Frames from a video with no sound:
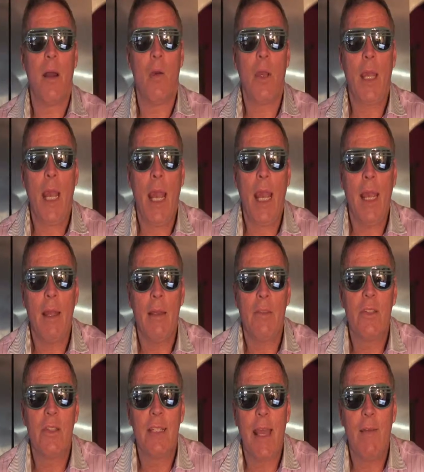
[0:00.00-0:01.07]
Okay,
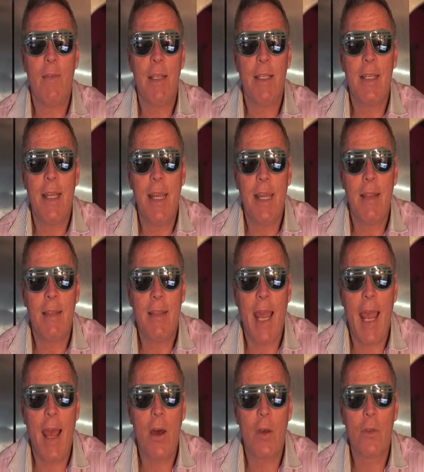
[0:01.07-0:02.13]

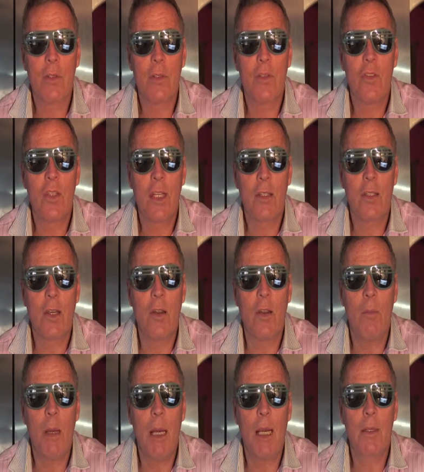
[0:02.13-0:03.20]

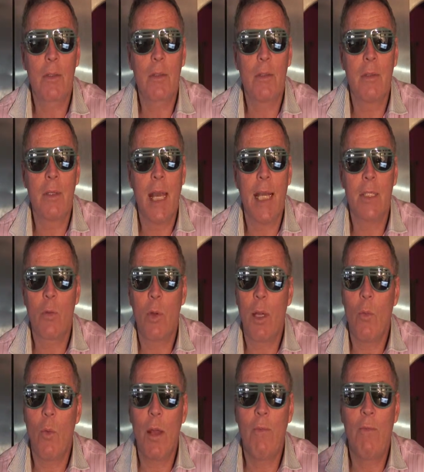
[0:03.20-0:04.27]
$17,600. That's what
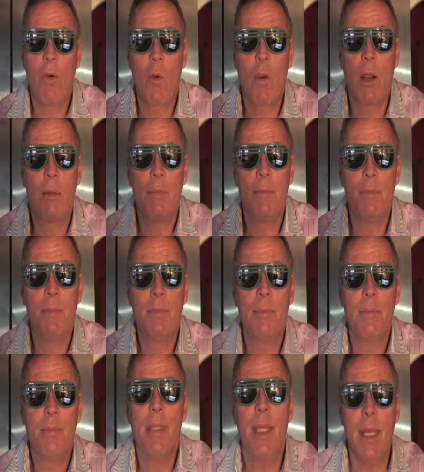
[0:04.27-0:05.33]
it went for.
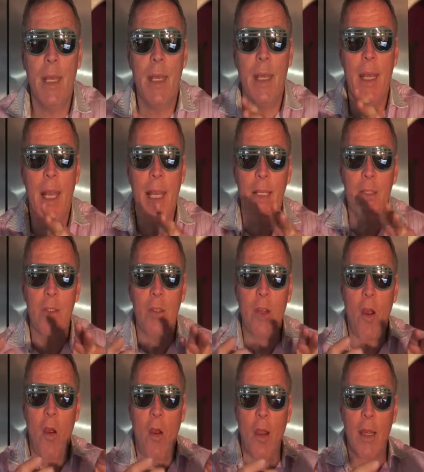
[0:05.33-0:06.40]
Next
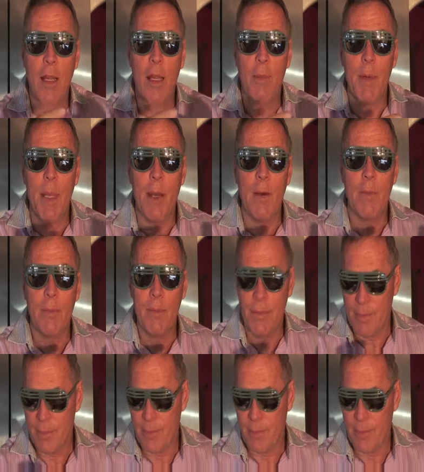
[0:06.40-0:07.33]
car coming on.